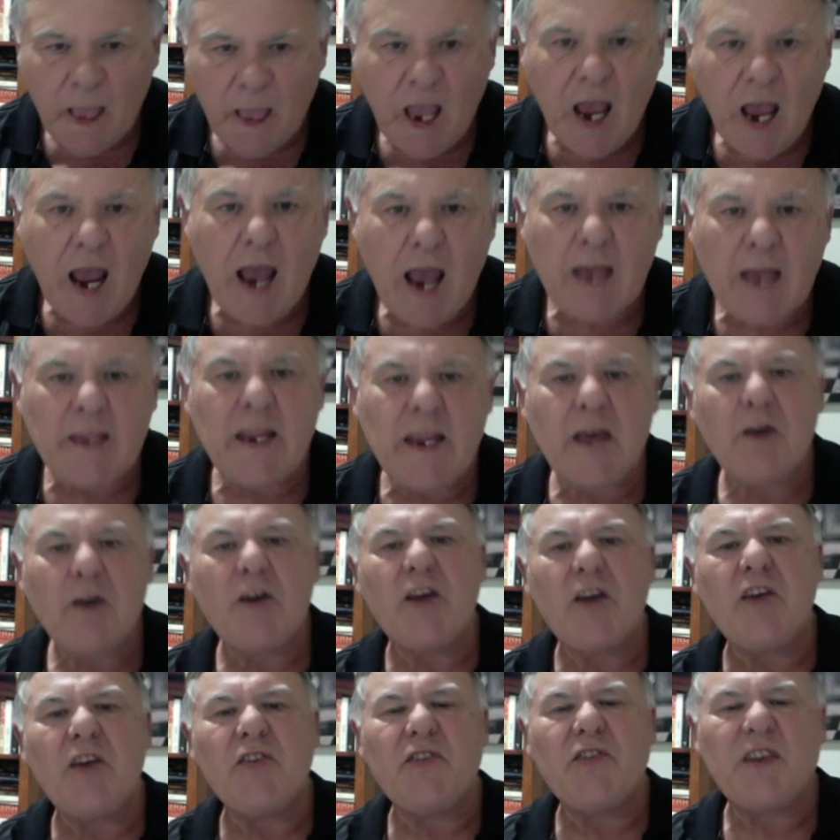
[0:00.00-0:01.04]
And now
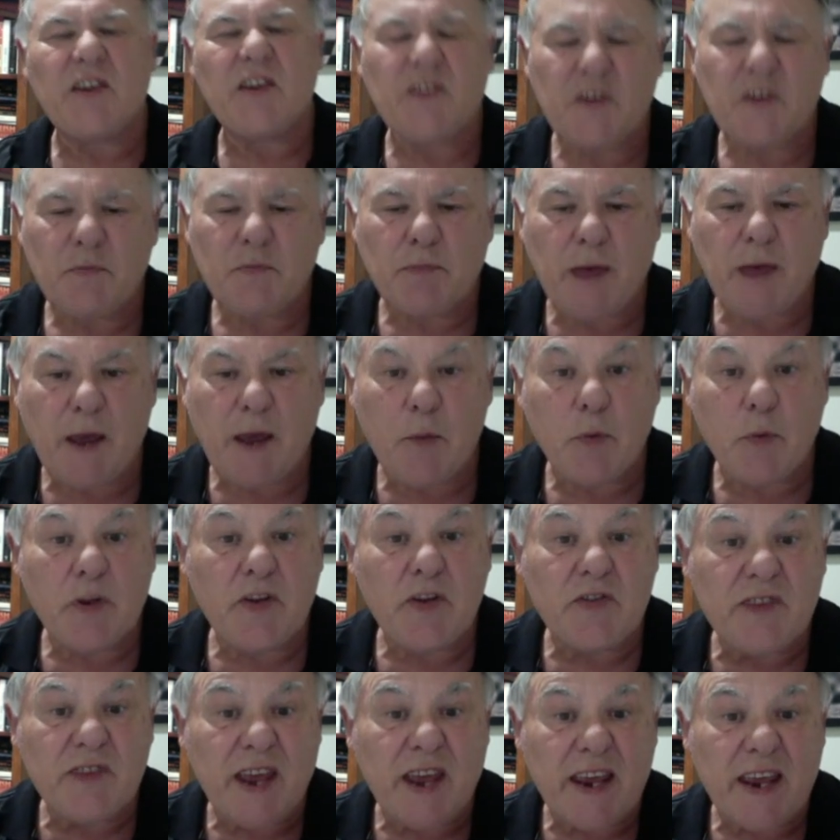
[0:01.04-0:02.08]
e6 is played. Well,
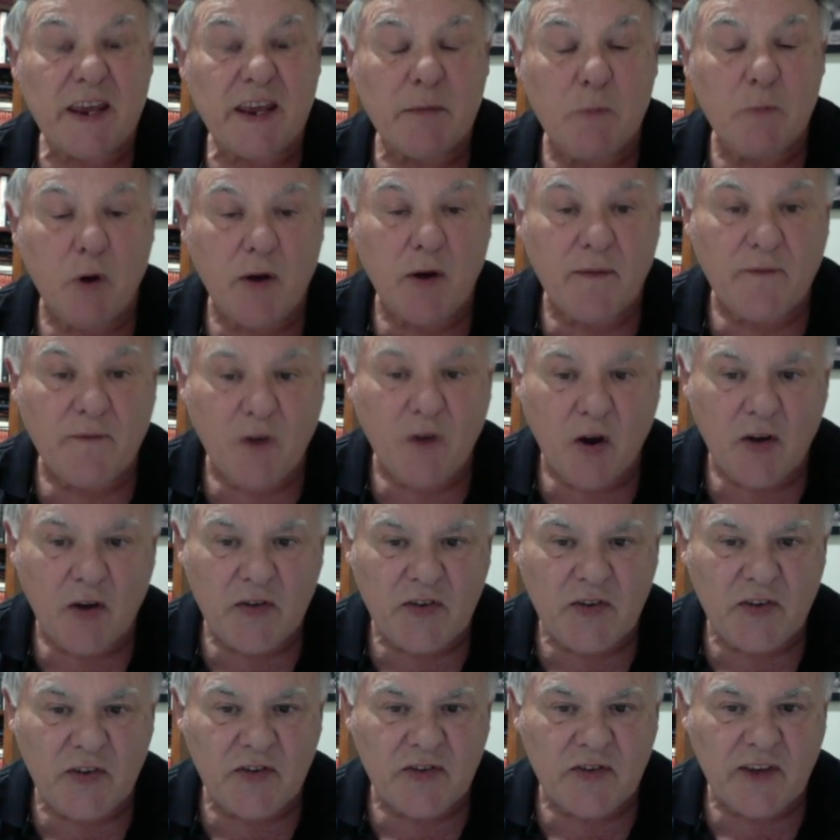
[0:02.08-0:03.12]
he's taken my advice.
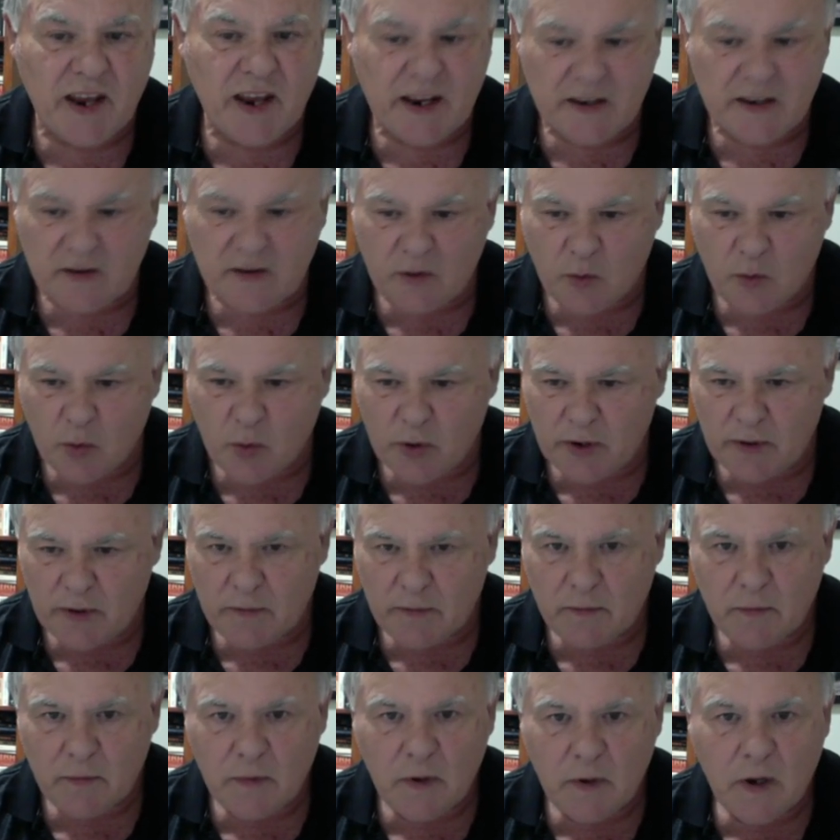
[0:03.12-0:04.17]
He's attacked the queen.
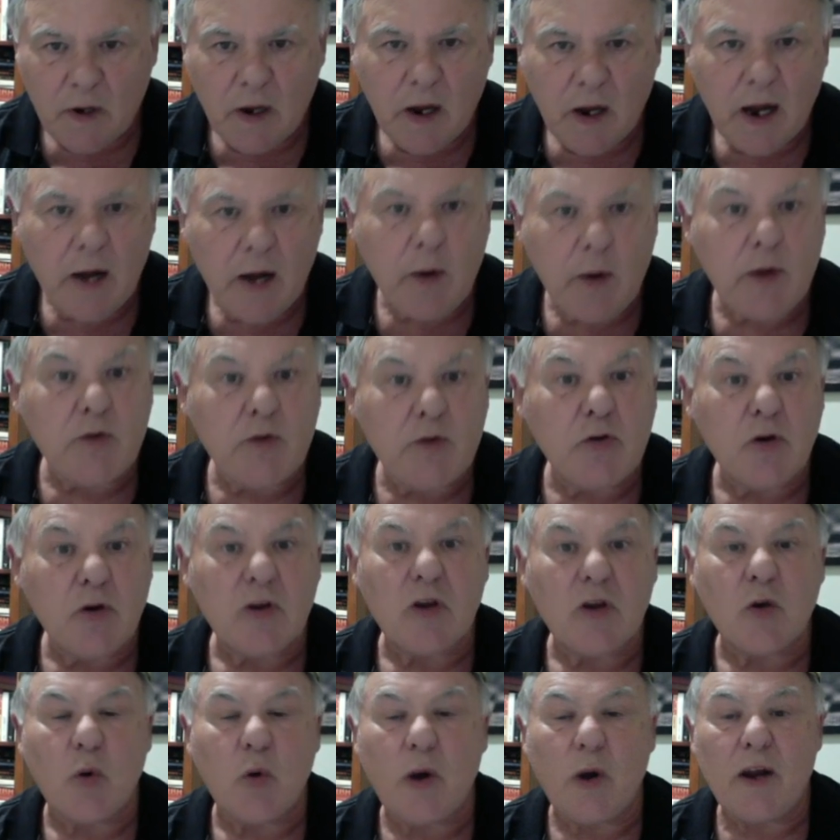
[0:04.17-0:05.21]
Anyway, he took the
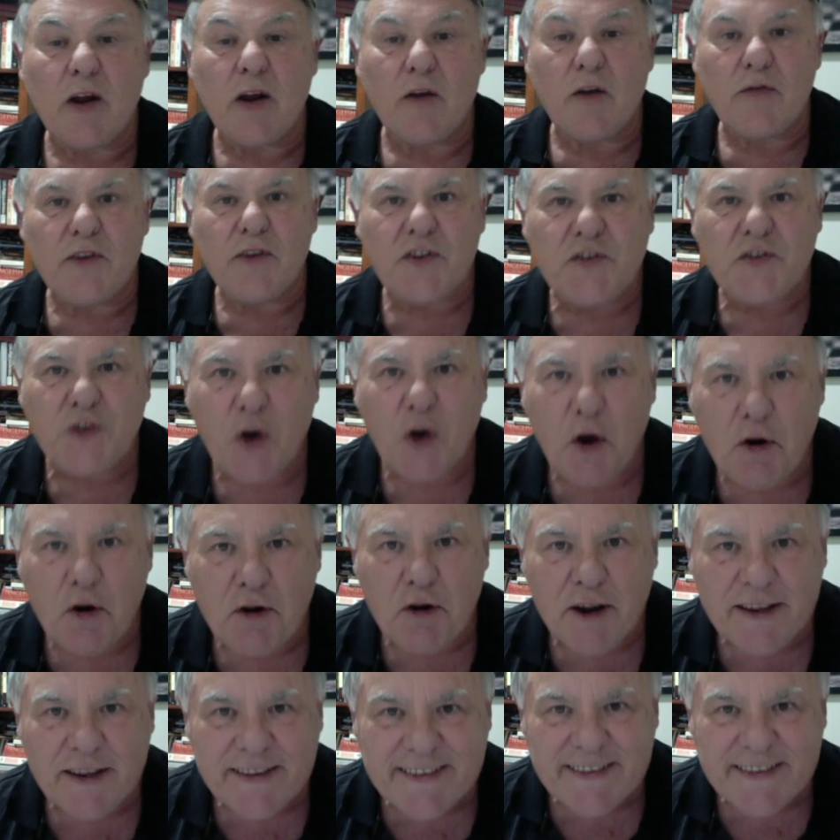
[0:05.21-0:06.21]
queen off. He saw it.